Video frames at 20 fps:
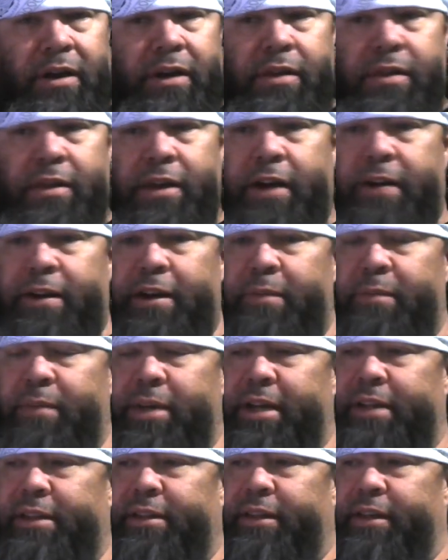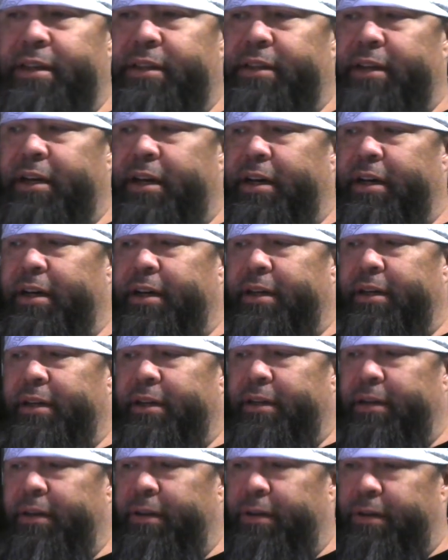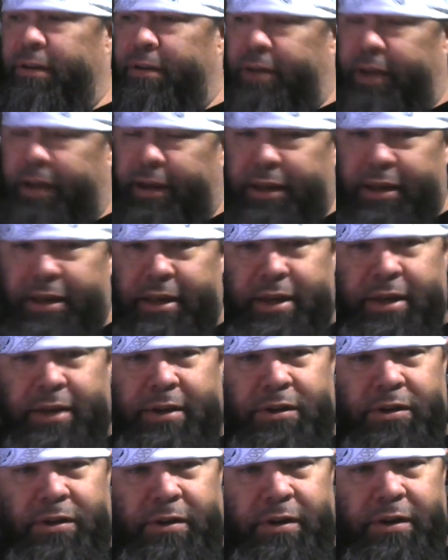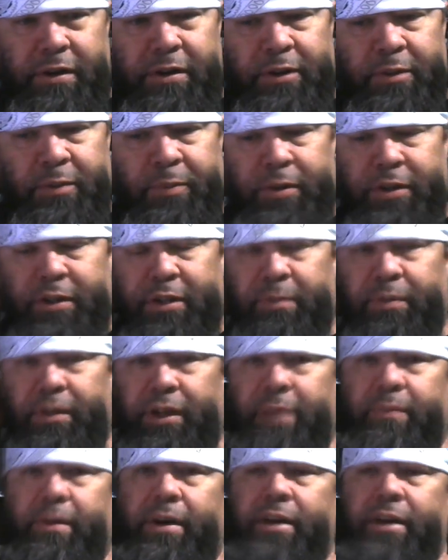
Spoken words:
There he meets this little intern nurse person played by